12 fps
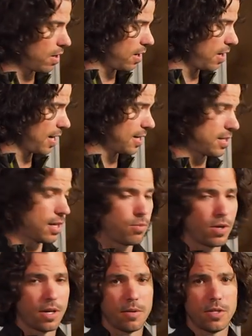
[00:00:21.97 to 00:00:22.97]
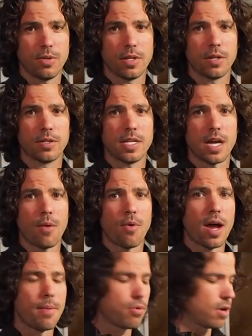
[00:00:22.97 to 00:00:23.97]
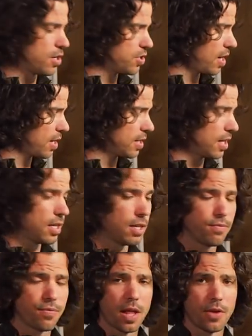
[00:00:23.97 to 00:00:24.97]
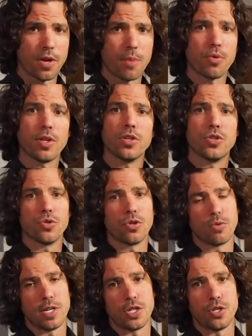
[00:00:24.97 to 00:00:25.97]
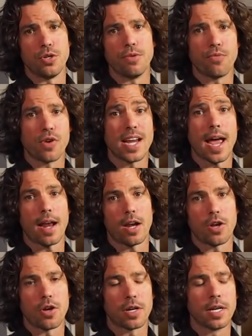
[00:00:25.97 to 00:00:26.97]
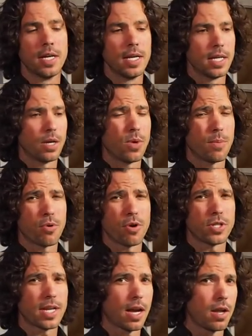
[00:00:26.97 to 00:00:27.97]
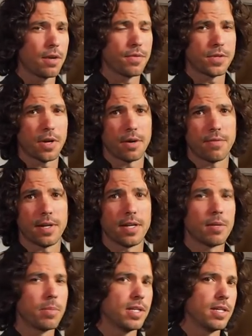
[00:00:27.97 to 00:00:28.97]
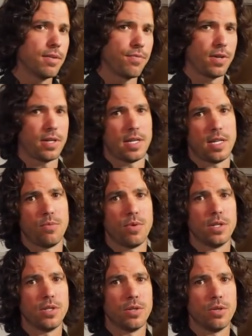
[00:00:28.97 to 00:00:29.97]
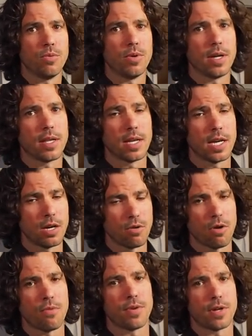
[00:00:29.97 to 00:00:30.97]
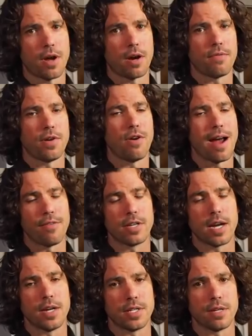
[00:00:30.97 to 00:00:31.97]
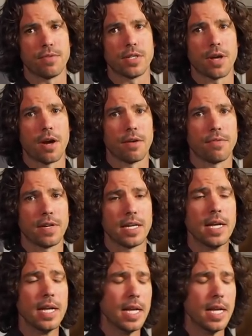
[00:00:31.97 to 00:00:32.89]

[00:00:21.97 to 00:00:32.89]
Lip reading: Like I said, we're gonna do a little DIY project and then follow it up with a jewelry shoot for catalog. We approach catalog photography a little bit differently than we do with hero photography or advertising photography.